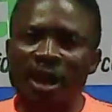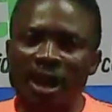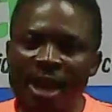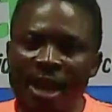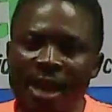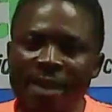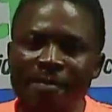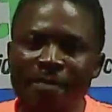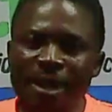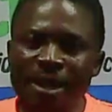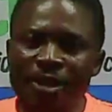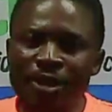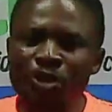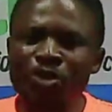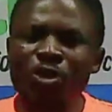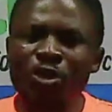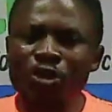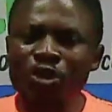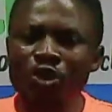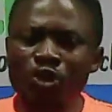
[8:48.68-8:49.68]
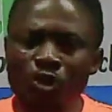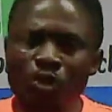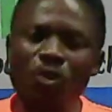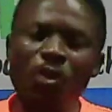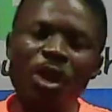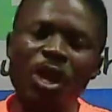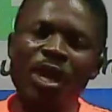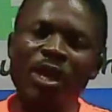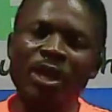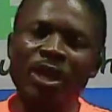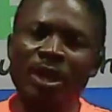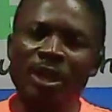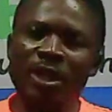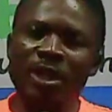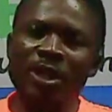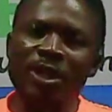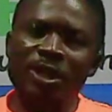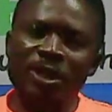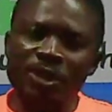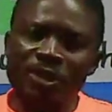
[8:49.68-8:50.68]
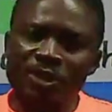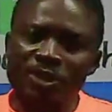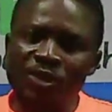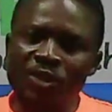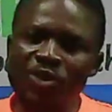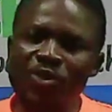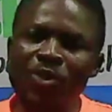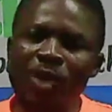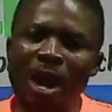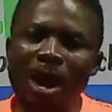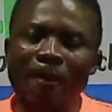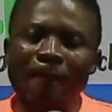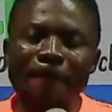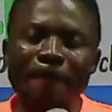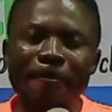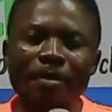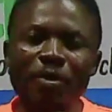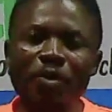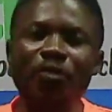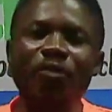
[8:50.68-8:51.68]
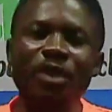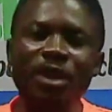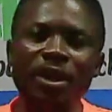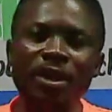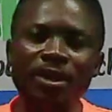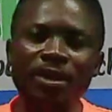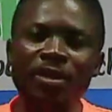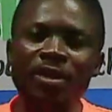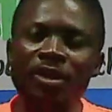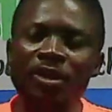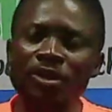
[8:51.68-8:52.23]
And by so doing, you are moving